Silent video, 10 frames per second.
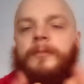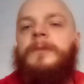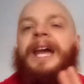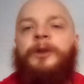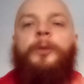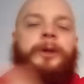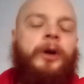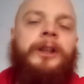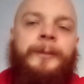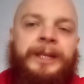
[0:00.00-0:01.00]
I know we got
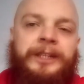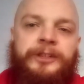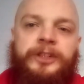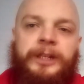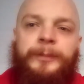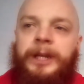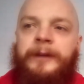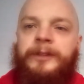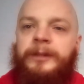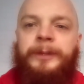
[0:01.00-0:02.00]
Elimination Chamber
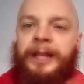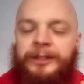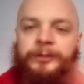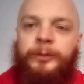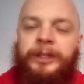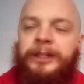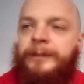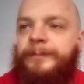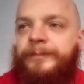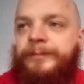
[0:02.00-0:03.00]
after it, but that's not really
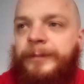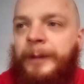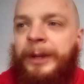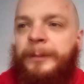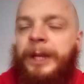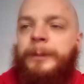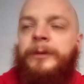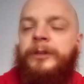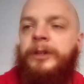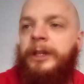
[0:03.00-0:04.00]
a big
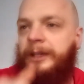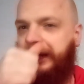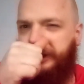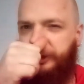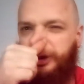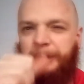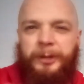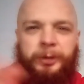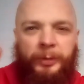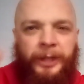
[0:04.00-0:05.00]
pay-per-view and a Super
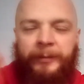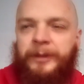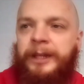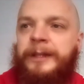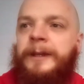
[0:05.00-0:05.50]
Showdown thing.